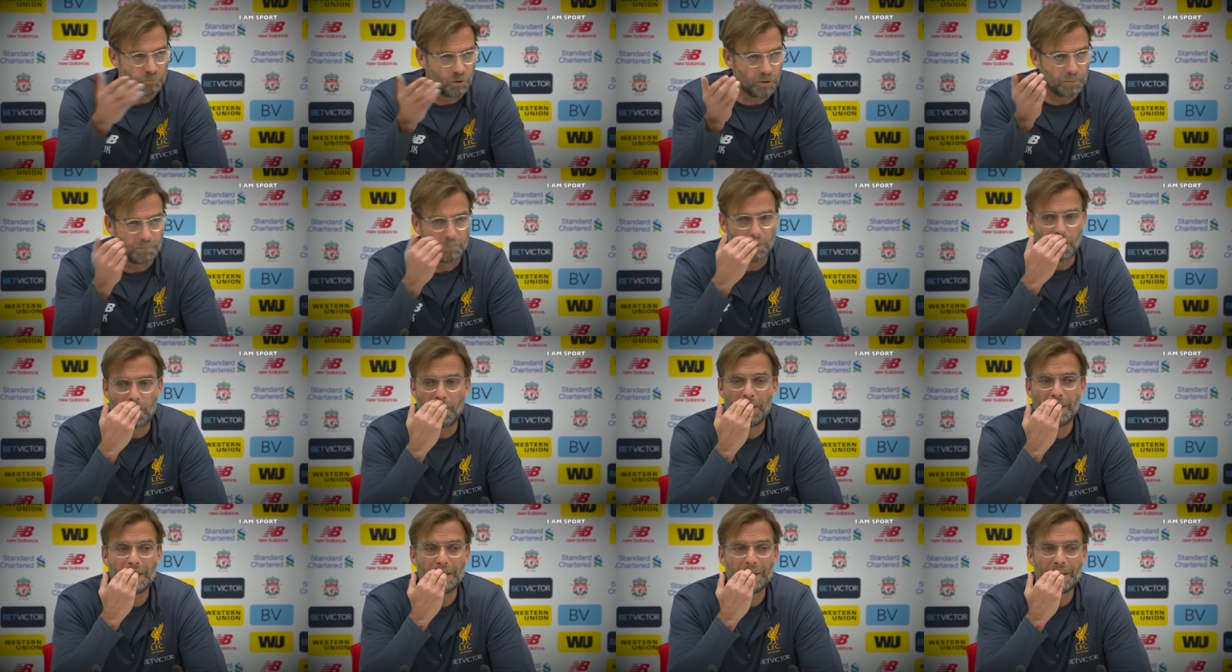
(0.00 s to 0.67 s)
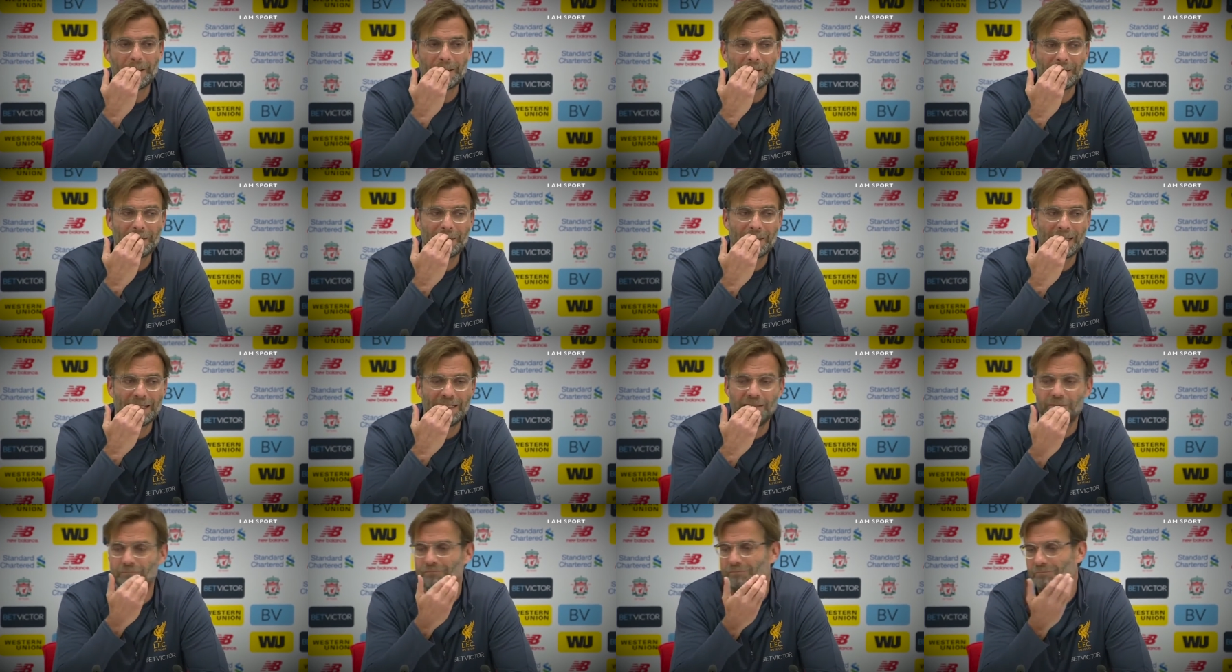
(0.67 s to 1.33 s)
at one point, and
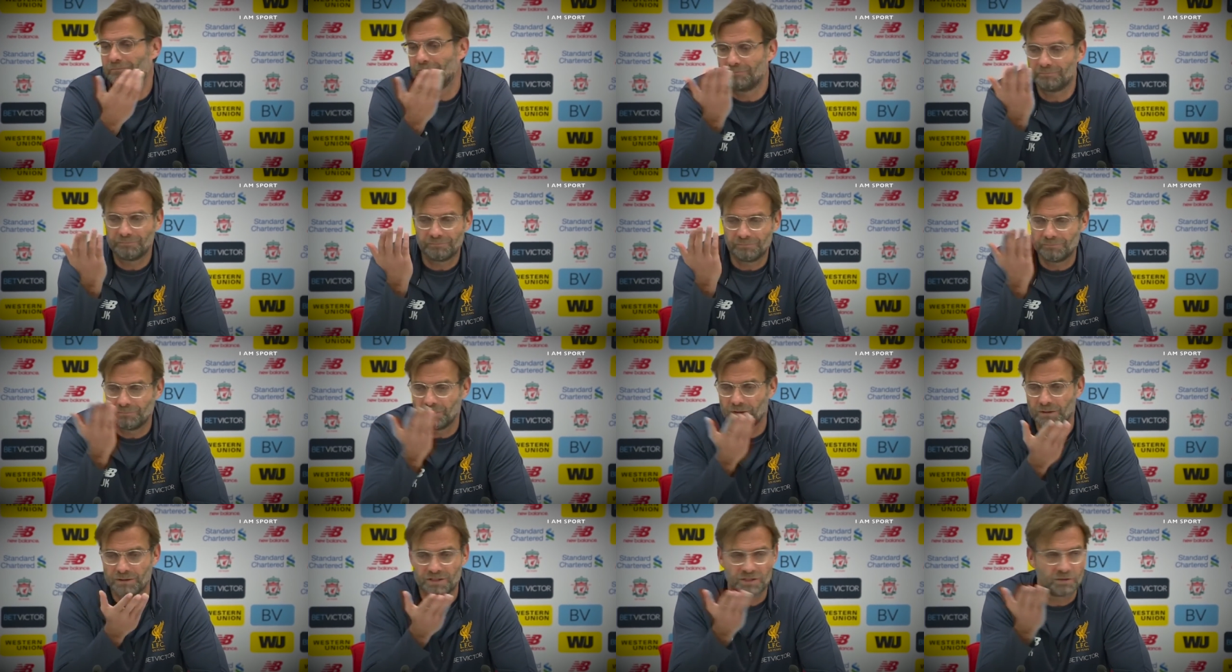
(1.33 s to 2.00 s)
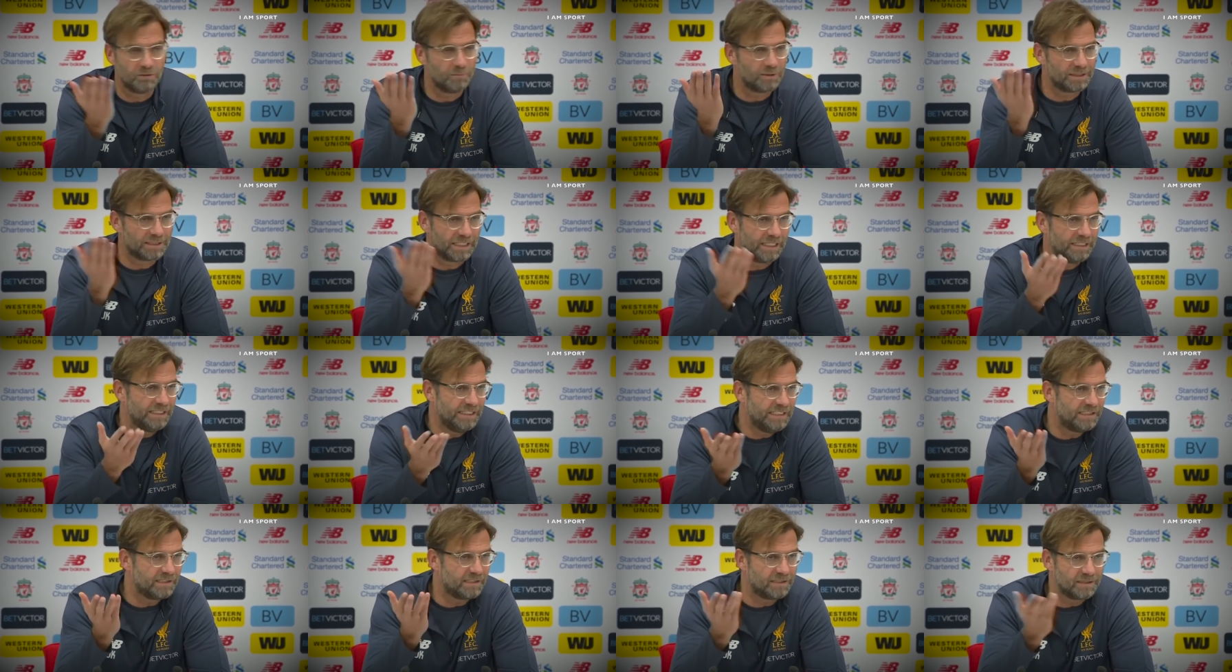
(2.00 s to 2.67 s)
they not sure, but
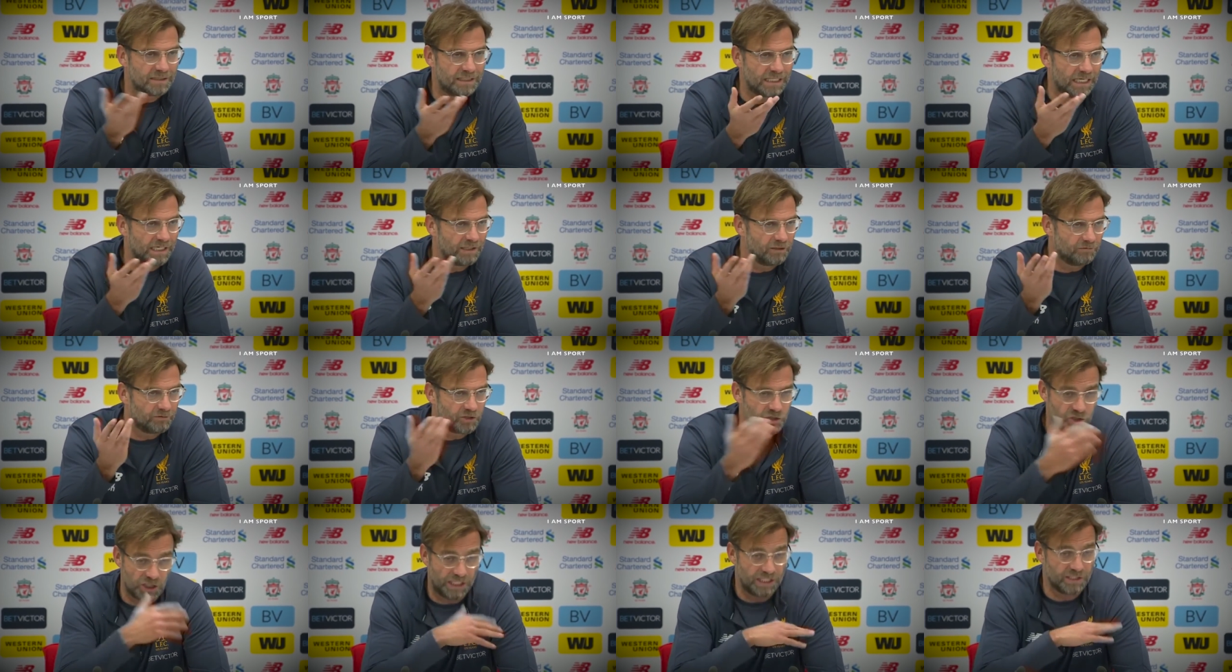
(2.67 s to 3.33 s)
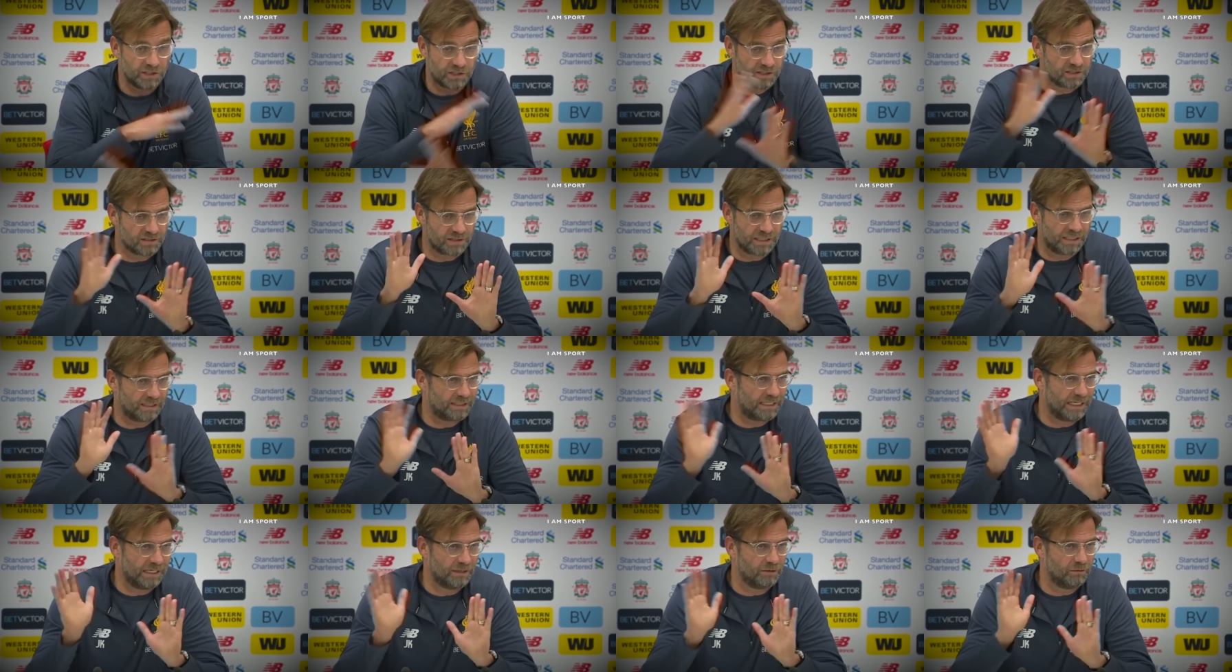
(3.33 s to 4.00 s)
they needed a kind of a change.
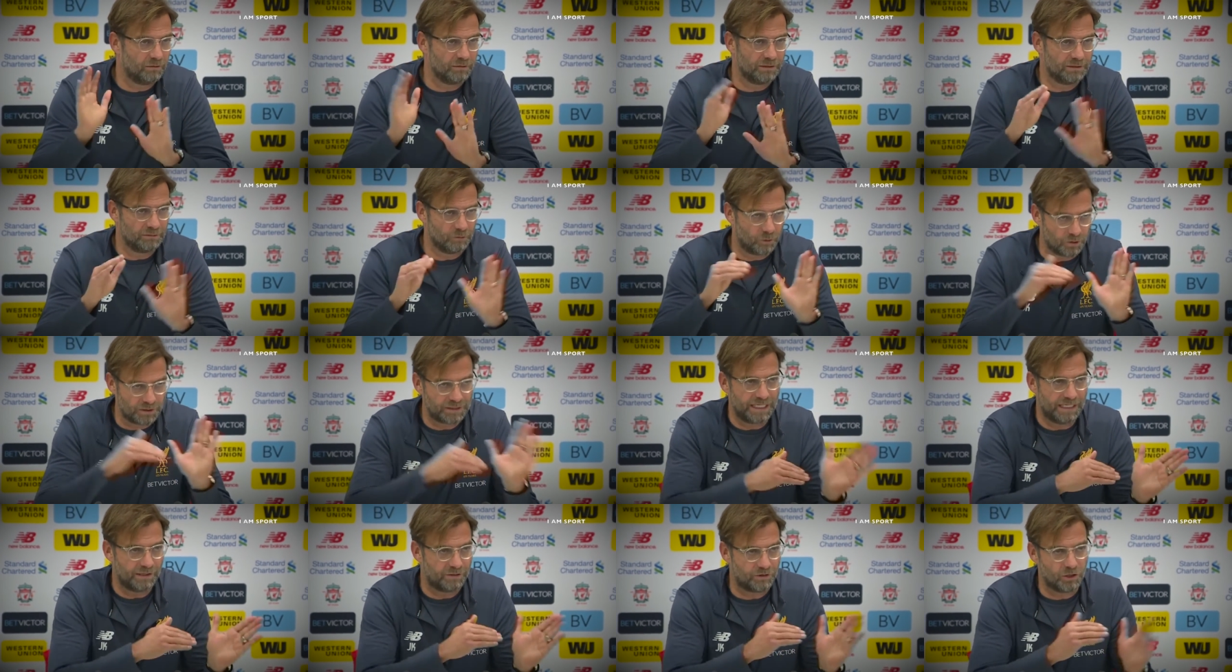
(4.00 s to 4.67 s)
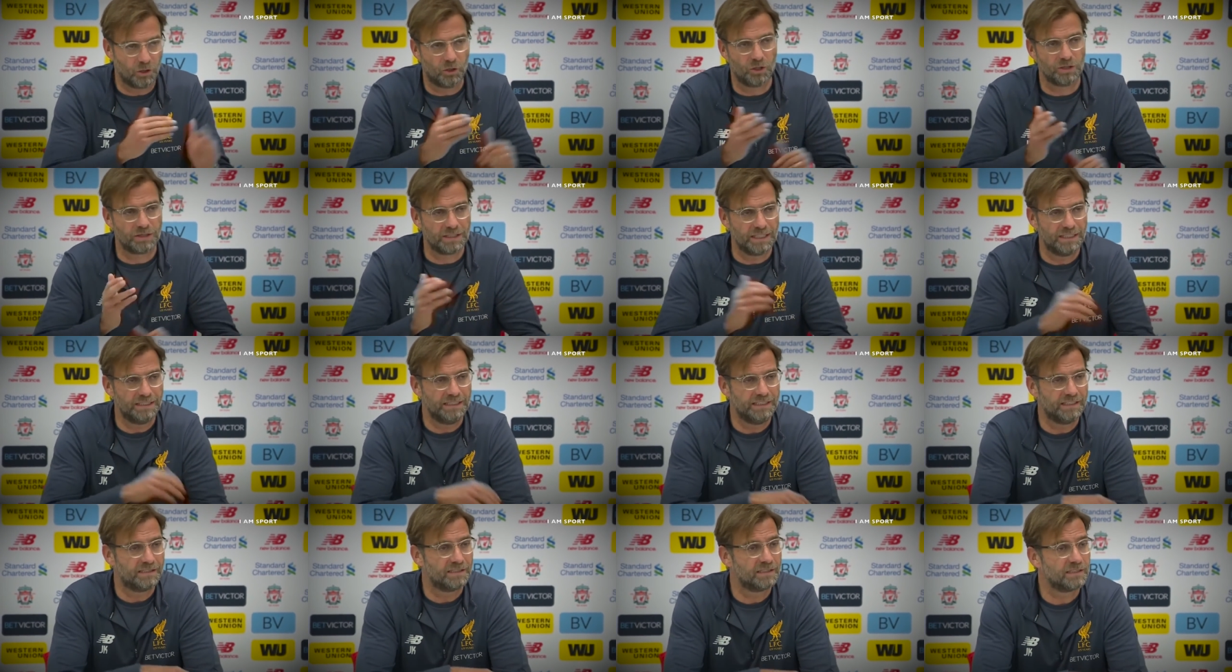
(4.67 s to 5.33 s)
They can only, or they thought
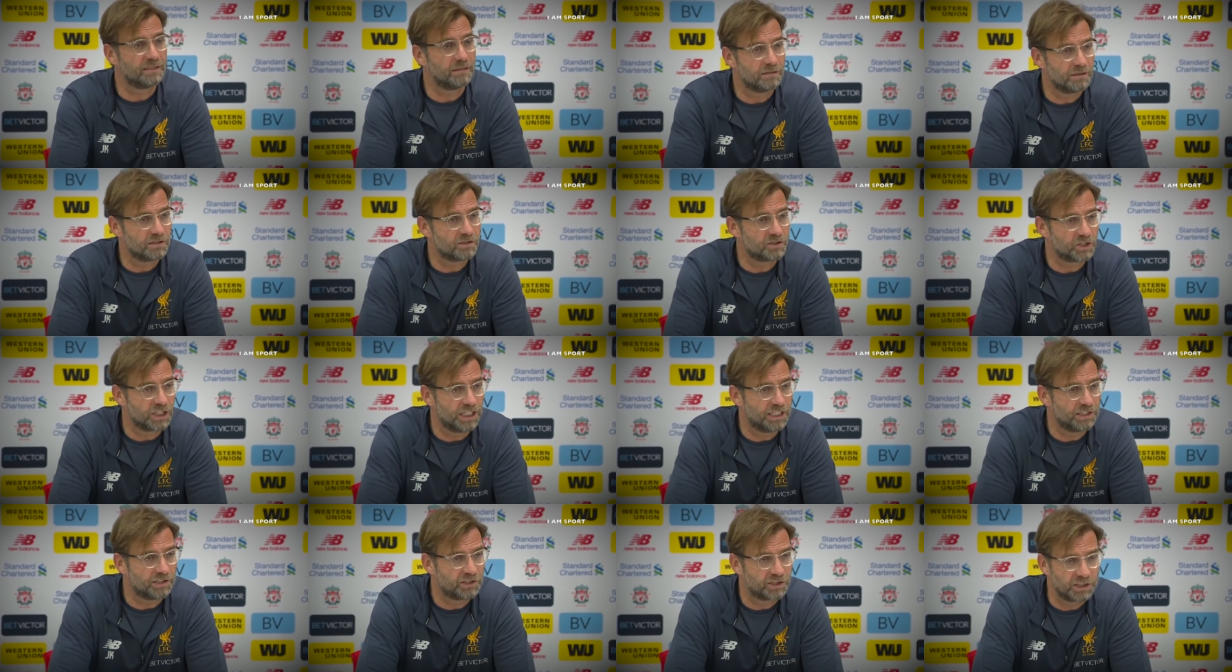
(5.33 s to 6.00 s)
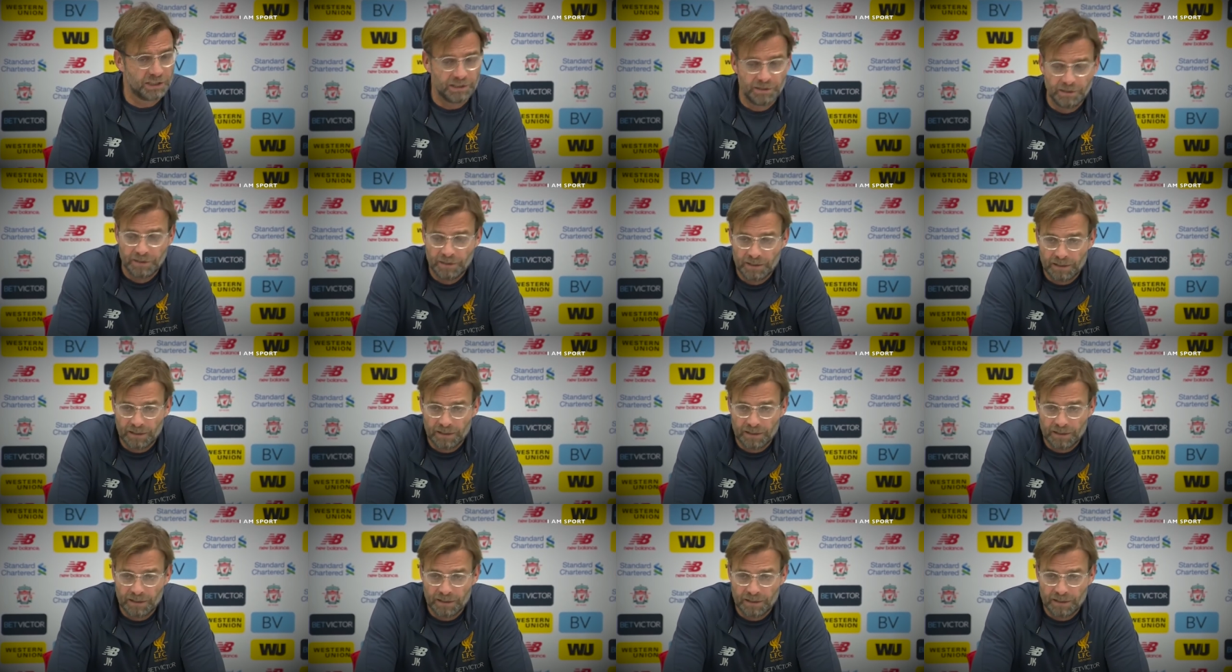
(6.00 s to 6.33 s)
they needed a, a change.